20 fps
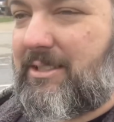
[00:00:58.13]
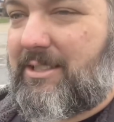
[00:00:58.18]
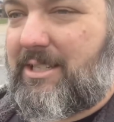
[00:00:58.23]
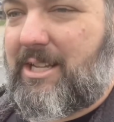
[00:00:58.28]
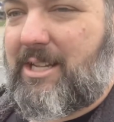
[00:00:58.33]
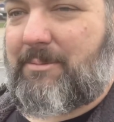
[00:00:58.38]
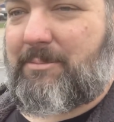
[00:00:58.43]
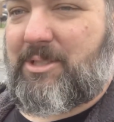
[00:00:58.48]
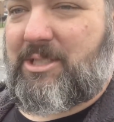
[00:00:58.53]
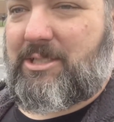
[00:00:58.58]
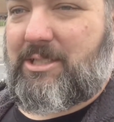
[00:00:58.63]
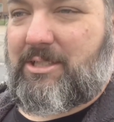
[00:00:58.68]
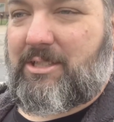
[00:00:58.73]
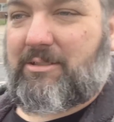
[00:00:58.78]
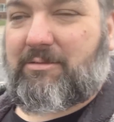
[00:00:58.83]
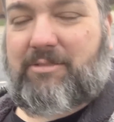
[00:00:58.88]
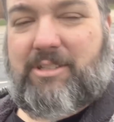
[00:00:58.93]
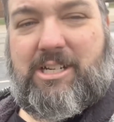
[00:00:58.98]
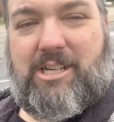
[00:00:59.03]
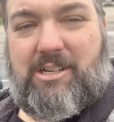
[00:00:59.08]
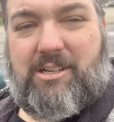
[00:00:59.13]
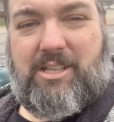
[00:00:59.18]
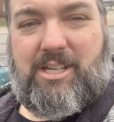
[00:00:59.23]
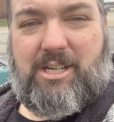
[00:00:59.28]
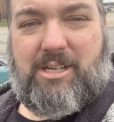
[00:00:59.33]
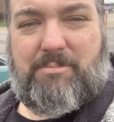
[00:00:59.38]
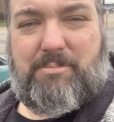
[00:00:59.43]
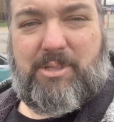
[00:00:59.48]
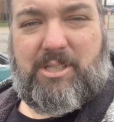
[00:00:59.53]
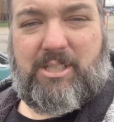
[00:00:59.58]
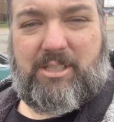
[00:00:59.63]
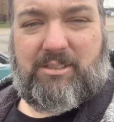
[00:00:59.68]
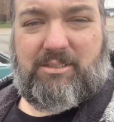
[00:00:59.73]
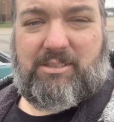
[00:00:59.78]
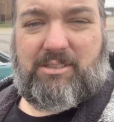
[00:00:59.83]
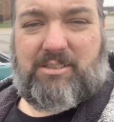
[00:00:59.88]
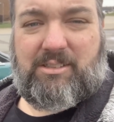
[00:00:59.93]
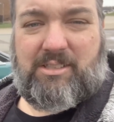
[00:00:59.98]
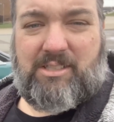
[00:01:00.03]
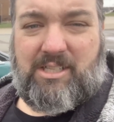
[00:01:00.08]
damage in the rear there, but
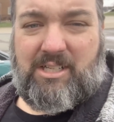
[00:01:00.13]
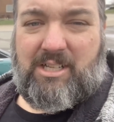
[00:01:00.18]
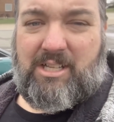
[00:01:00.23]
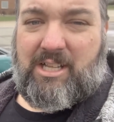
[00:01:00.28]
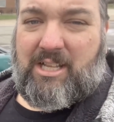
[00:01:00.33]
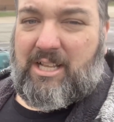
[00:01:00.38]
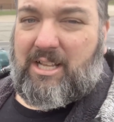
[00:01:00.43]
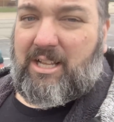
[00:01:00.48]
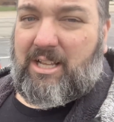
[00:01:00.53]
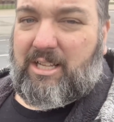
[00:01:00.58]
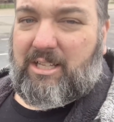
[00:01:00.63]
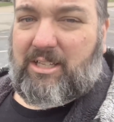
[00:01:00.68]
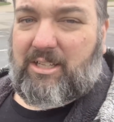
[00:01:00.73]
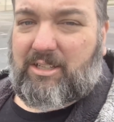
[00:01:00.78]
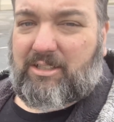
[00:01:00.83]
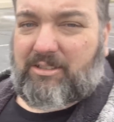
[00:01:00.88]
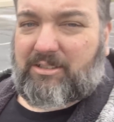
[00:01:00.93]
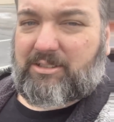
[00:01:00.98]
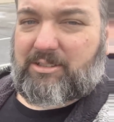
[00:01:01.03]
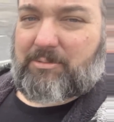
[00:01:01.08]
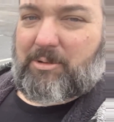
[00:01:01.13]
you know,